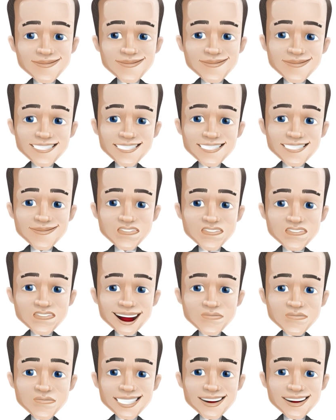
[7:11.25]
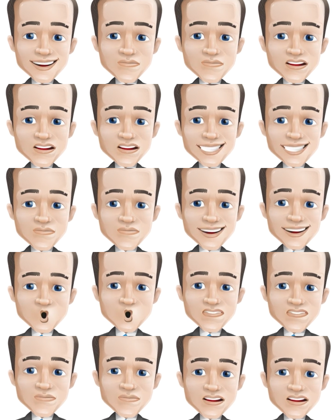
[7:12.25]
Safe havens in one period
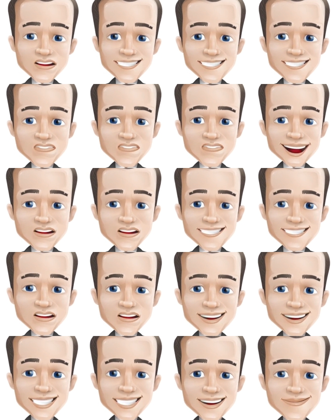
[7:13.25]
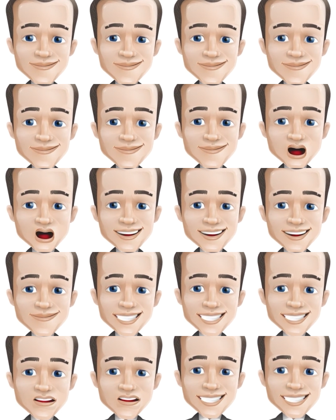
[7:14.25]
of market volatility may react
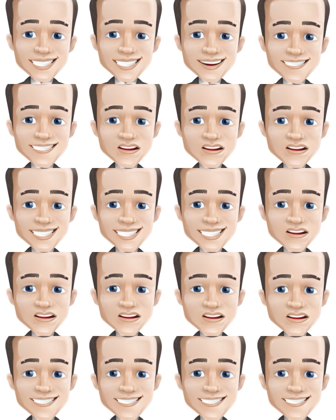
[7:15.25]
differently in another,